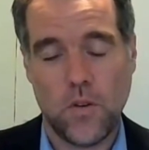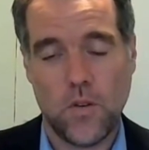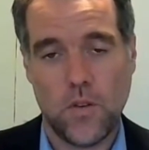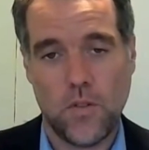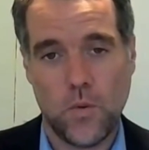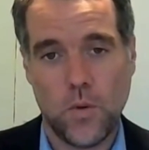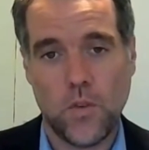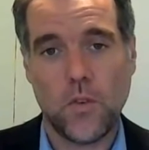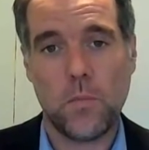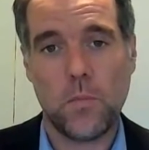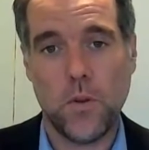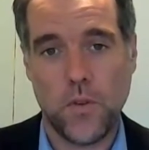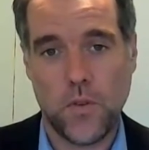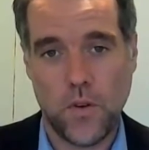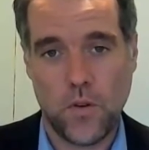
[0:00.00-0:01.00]
to a
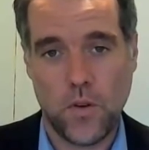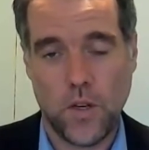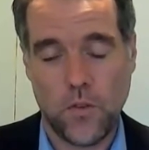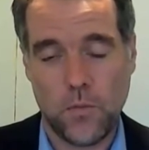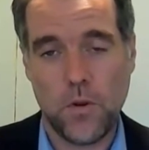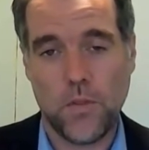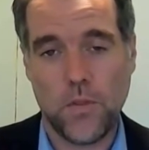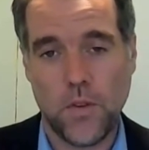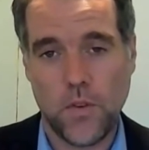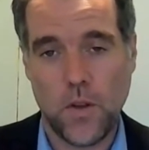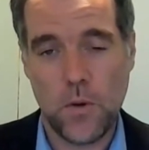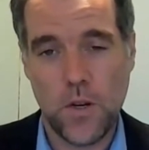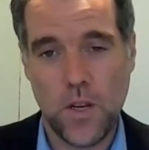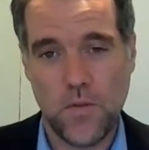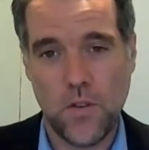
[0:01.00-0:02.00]
sponsor, or you sponsor
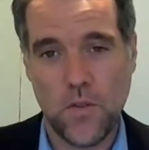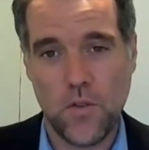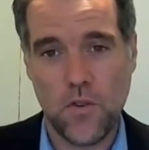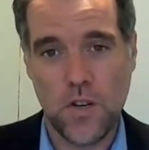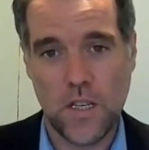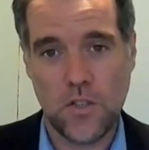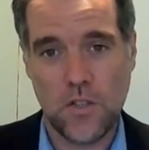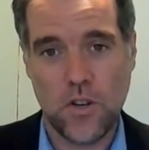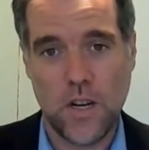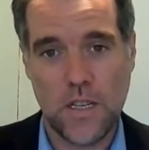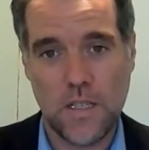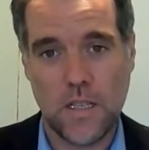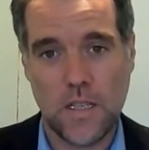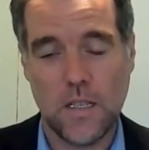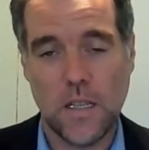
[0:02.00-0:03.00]
someone if you'd already
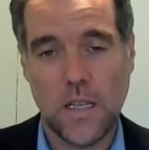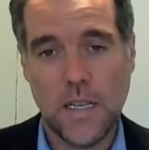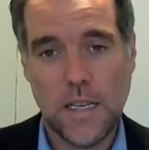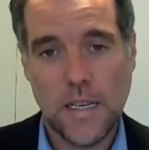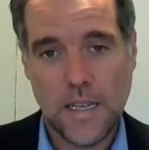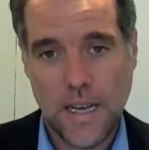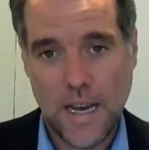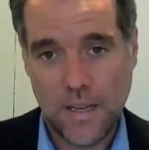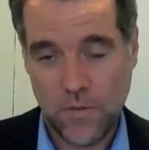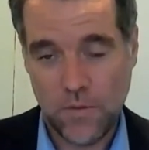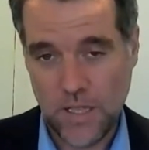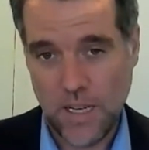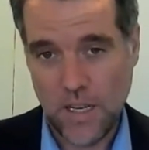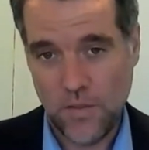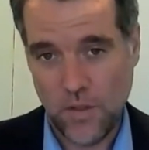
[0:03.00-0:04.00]
tried to
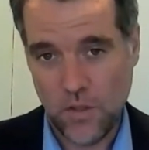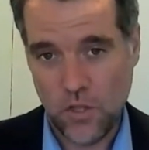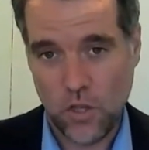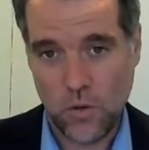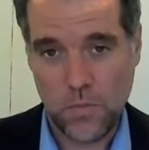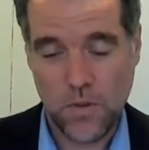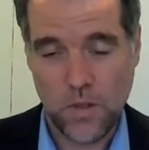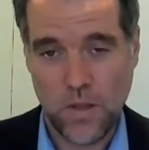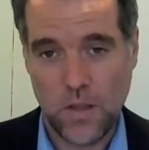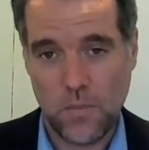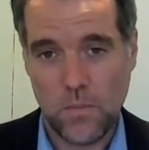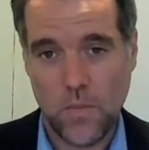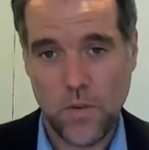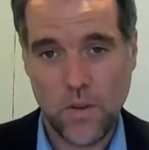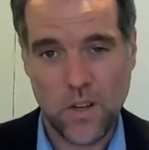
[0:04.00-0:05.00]
advertise the job to the
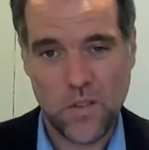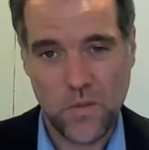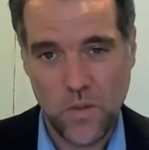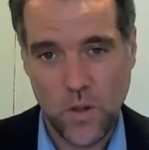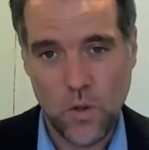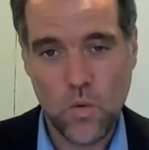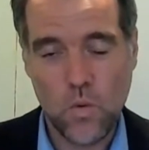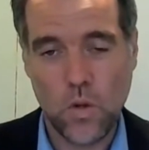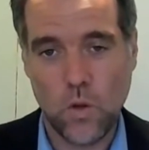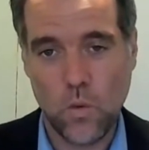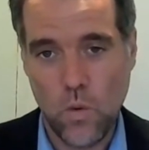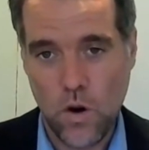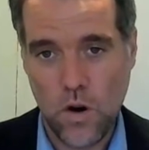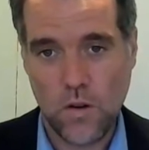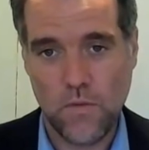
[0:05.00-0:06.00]
local
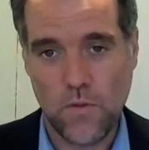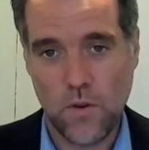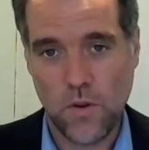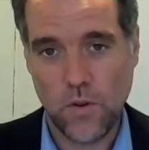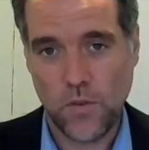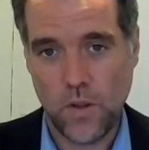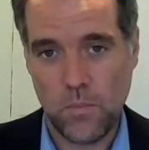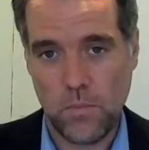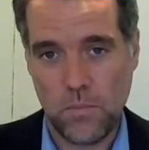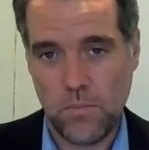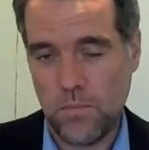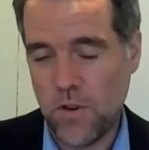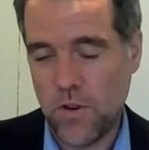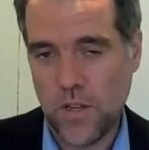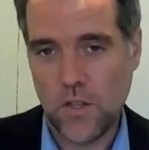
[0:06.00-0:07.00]
workforce, the
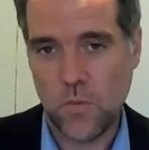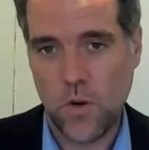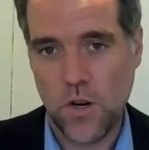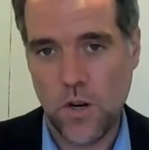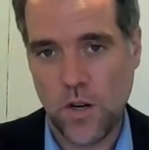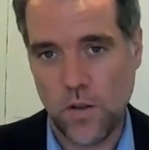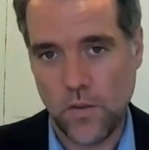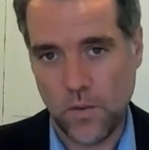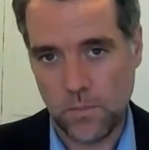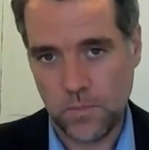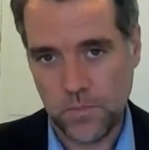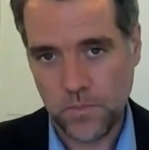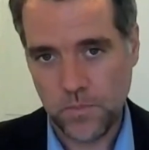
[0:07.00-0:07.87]
British workers.